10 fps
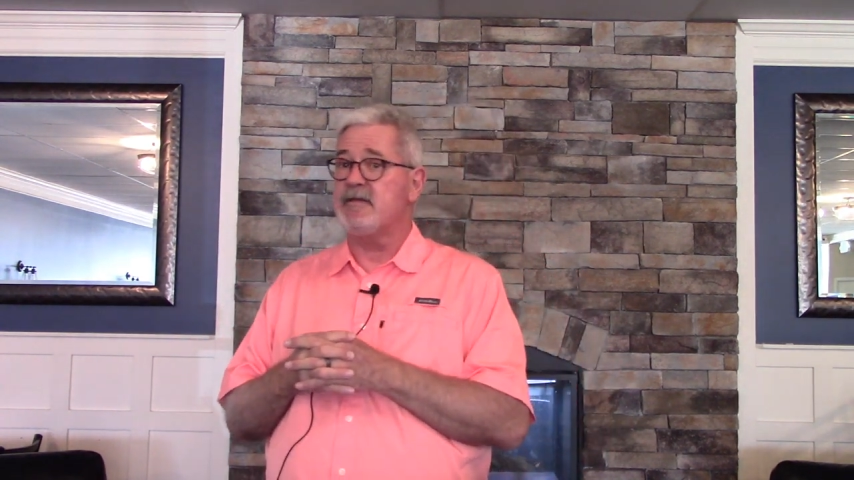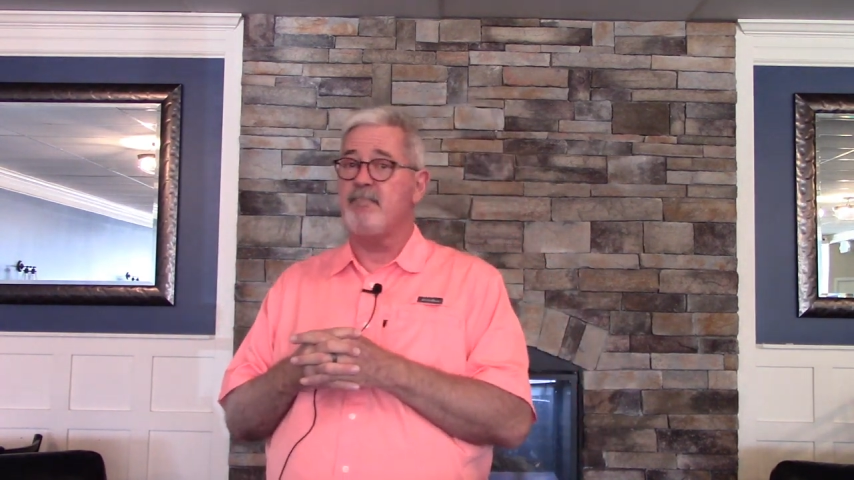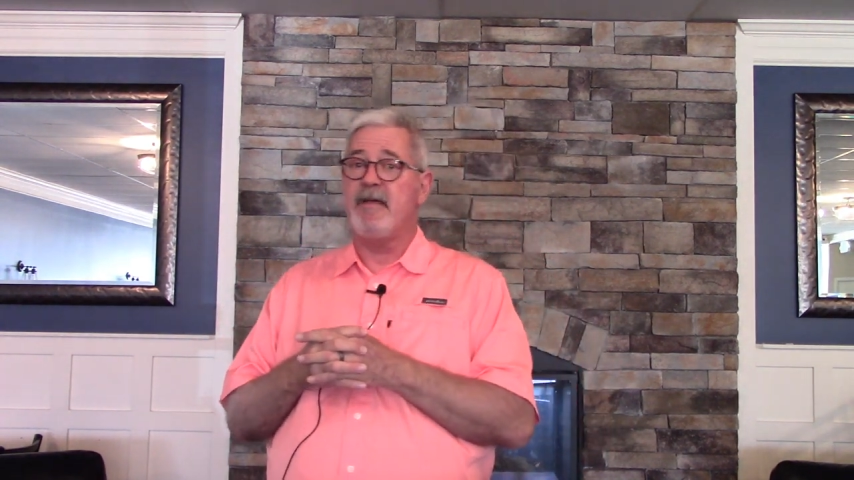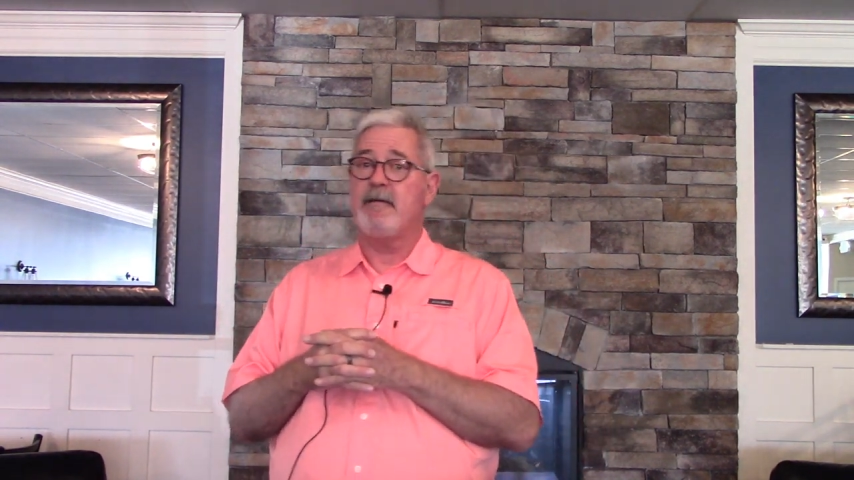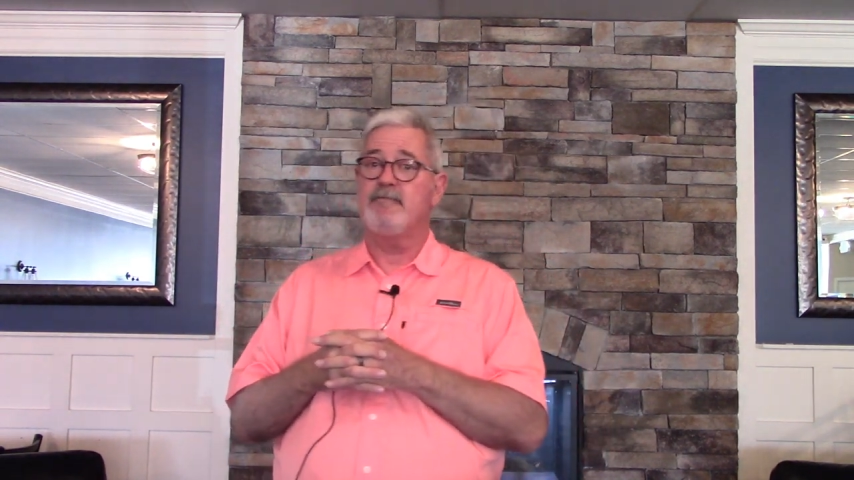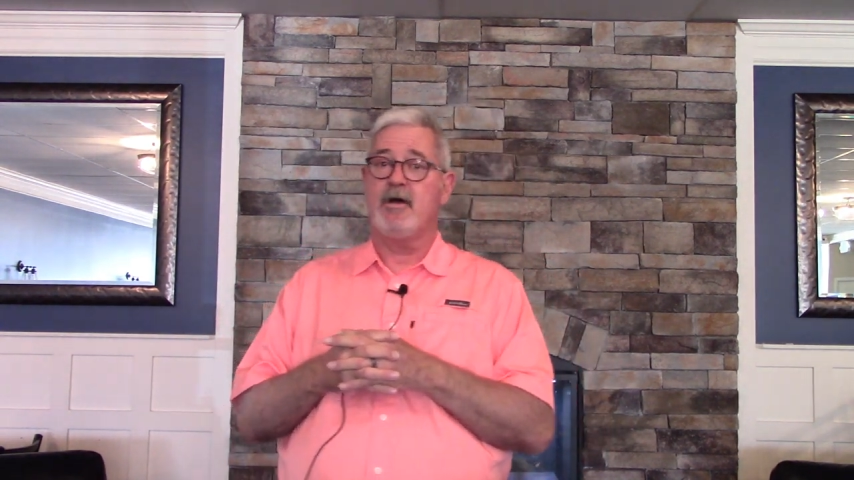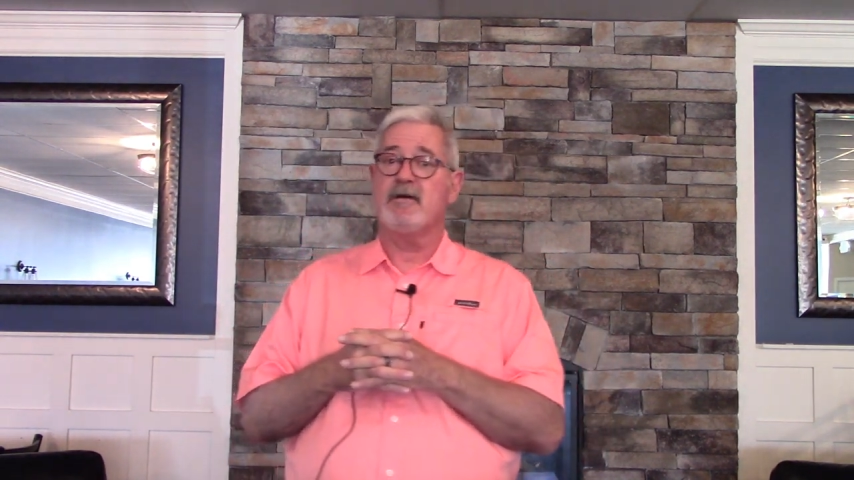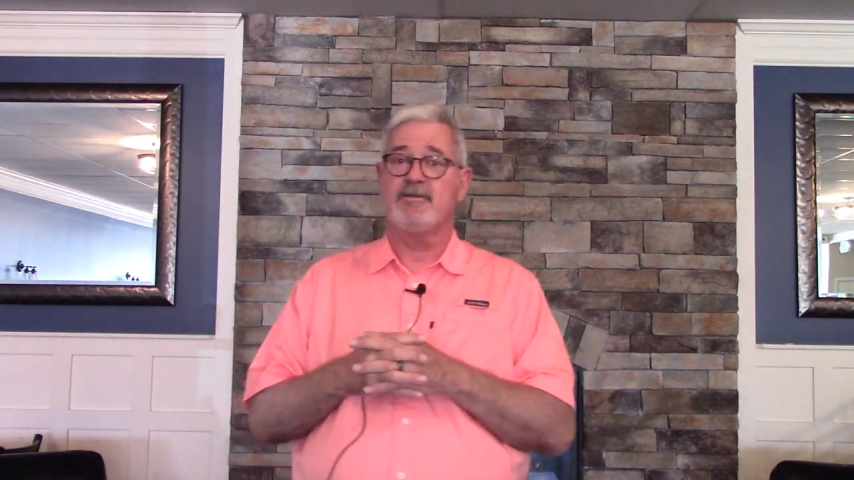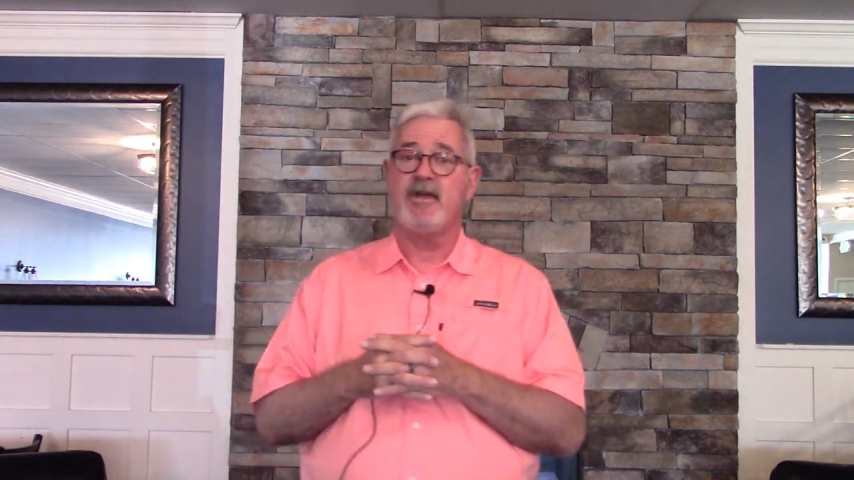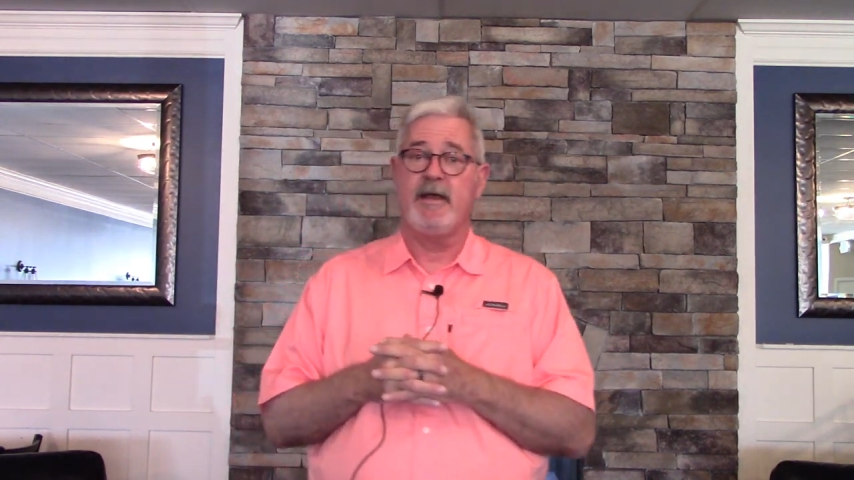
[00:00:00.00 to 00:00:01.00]
it's a big
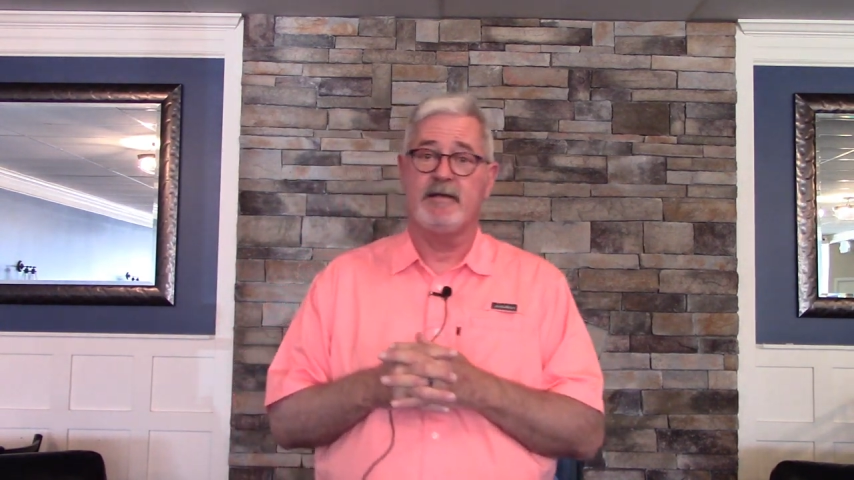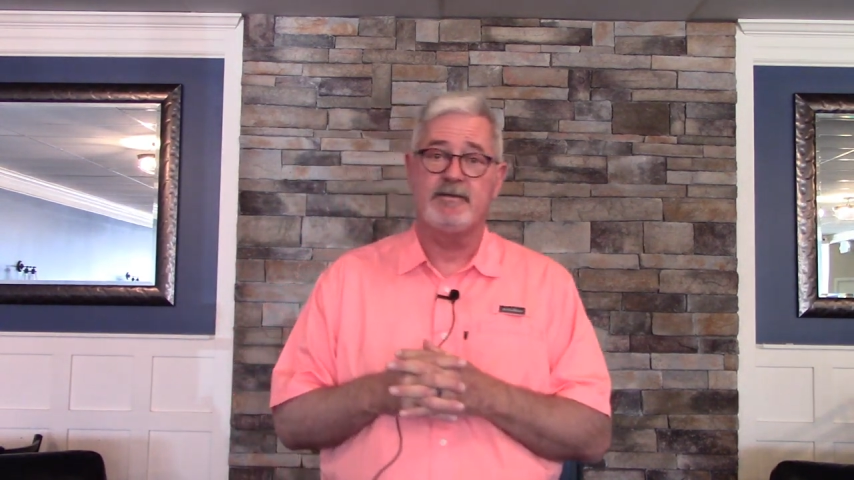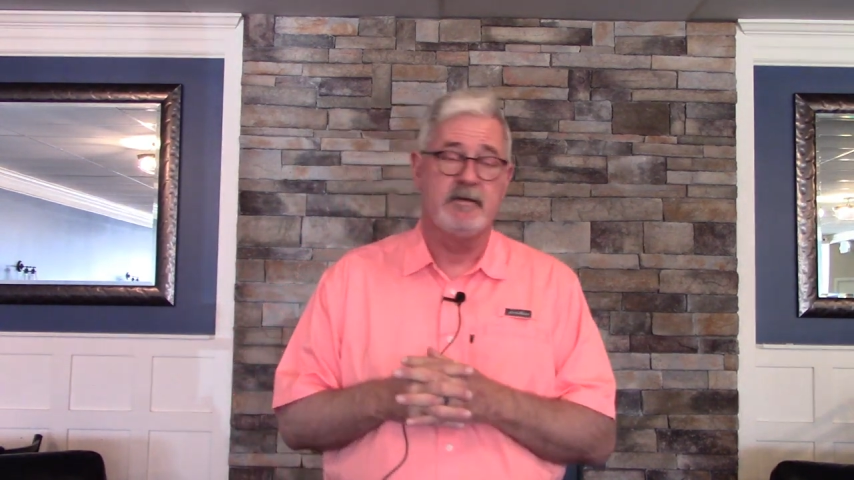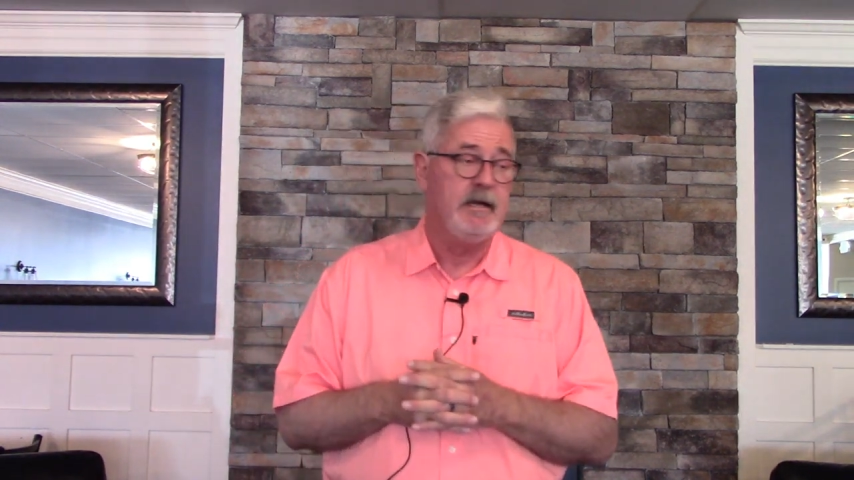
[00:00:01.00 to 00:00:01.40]
chunk of change.